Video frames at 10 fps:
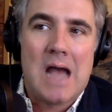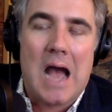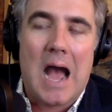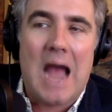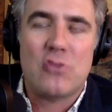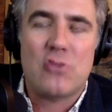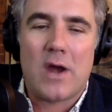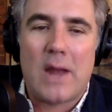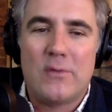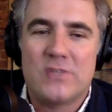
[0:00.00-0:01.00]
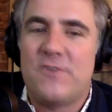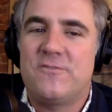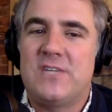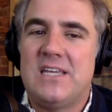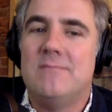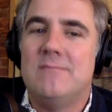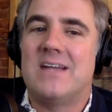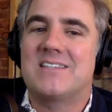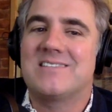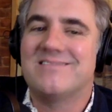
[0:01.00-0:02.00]
I thought I was 15
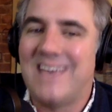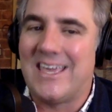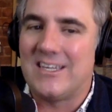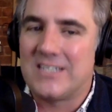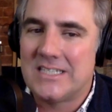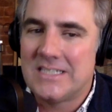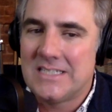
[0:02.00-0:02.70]
minutes late,